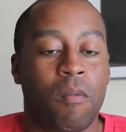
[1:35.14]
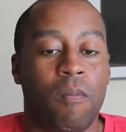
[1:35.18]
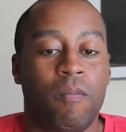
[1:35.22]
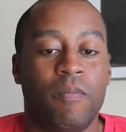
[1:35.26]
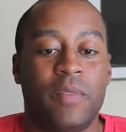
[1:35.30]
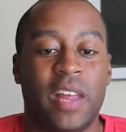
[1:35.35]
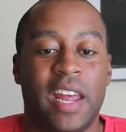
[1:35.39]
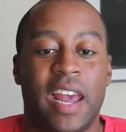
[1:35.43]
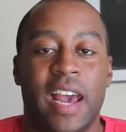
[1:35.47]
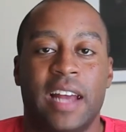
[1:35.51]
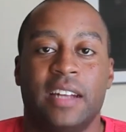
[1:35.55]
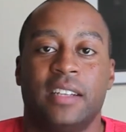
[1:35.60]

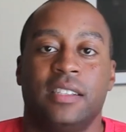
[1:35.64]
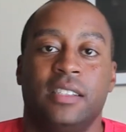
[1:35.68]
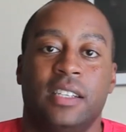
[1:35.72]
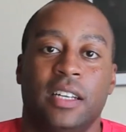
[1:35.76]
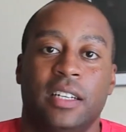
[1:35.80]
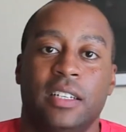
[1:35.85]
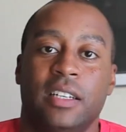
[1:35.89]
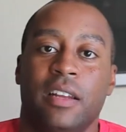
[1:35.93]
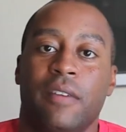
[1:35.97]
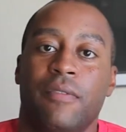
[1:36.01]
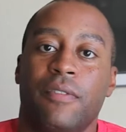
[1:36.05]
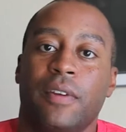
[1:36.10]
They had a
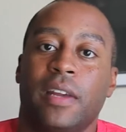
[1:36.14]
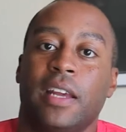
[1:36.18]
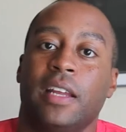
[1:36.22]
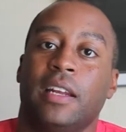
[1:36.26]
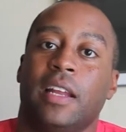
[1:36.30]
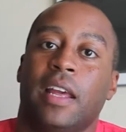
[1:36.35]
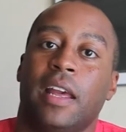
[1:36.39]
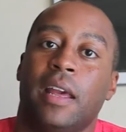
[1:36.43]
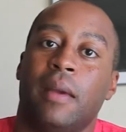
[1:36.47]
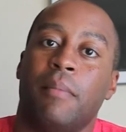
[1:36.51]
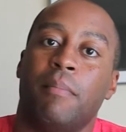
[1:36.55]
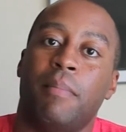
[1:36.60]
significant
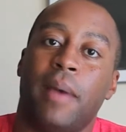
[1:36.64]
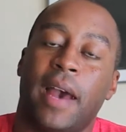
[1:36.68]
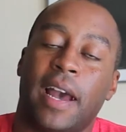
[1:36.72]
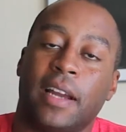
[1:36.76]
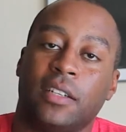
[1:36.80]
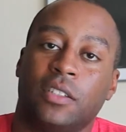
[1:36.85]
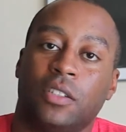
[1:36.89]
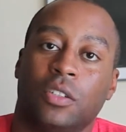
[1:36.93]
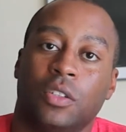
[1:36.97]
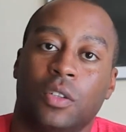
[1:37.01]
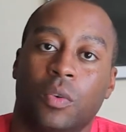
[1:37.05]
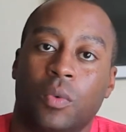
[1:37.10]

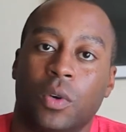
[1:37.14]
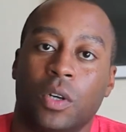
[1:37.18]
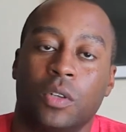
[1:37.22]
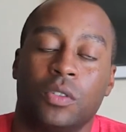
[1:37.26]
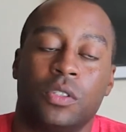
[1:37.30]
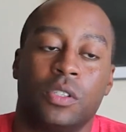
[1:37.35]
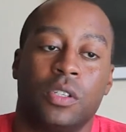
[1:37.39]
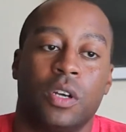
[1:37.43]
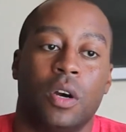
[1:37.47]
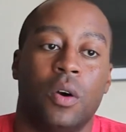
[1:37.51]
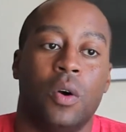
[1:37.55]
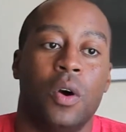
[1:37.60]
impact on the world.
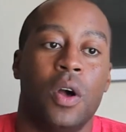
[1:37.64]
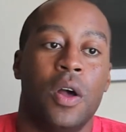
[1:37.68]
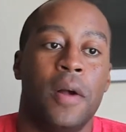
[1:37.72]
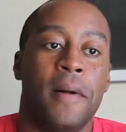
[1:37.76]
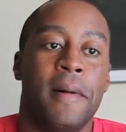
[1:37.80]
So